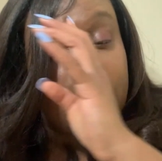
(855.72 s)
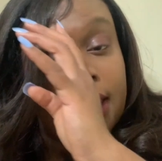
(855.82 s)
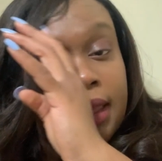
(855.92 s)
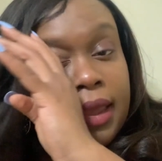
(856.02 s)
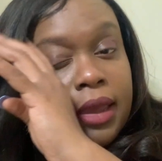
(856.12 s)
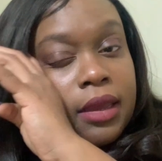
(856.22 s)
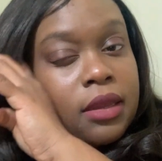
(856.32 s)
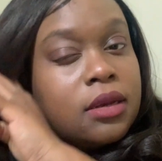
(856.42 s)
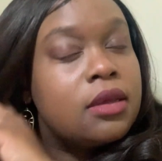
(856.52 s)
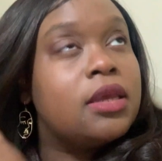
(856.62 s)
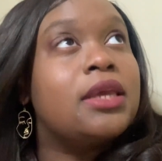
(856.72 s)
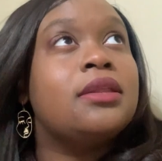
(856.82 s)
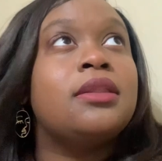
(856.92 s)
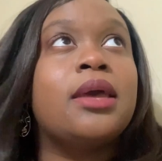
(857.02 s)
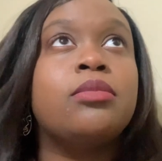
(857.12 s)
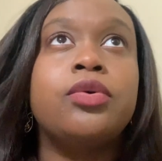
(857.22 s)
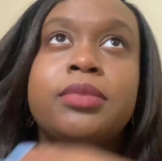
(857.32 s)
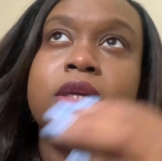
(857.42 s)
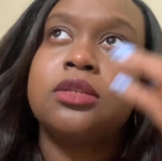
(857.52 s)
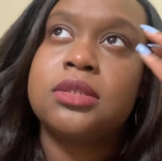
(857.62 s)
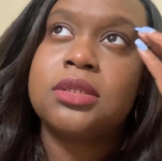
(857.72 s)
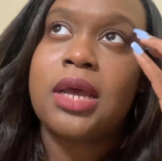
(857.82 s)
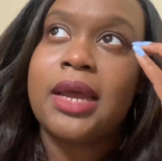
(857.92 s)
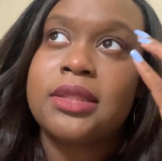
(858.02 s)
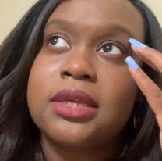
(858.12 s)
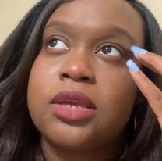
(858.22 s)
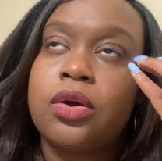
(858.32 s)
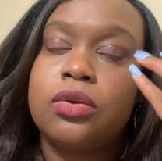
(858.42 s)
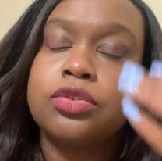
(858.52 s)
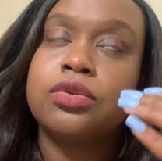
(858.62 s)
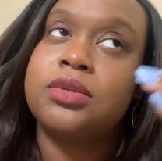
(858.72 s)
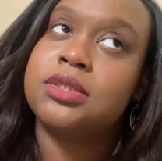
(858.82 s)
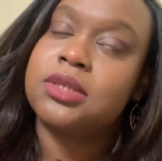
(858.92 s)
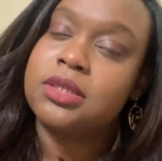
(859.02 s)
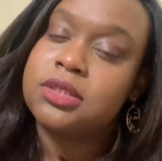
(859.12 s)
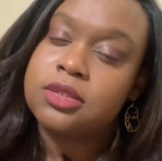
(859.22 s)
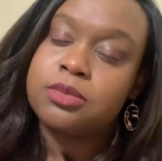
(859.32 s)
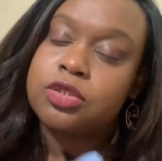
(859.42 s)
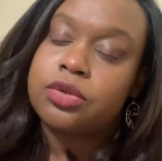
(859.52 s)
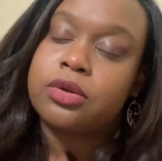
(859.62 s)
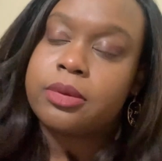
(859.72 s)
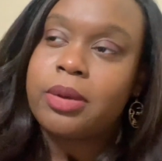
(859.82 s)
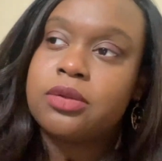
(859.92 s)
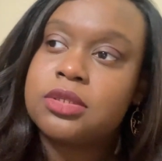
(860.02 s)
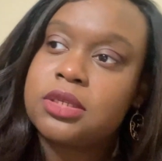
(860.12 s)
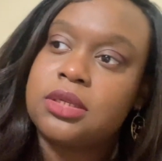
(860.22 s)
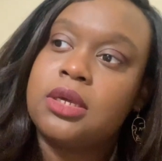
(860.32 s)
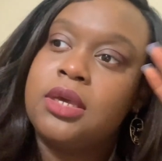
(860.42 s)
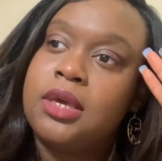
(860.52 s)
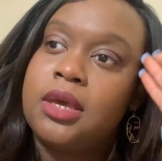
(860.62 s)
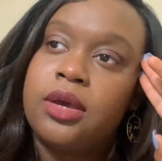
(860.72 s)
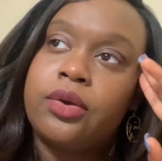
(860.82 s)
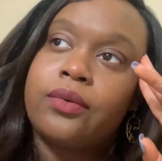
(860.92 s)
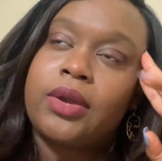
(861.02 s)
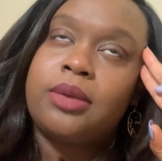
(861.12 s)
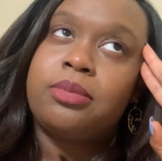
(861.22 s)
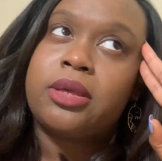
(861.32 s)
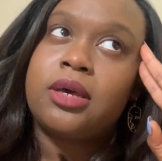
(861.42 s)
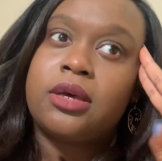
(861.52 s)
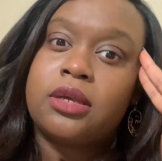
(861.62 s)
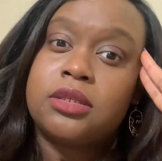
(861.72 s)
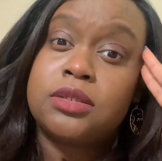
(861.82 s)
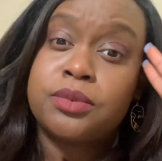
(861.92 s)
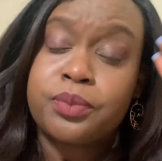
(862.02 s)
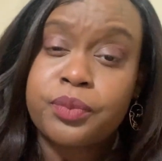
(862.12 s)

And in that moment, I think it also discusses Mr. Yakubowski, right? Because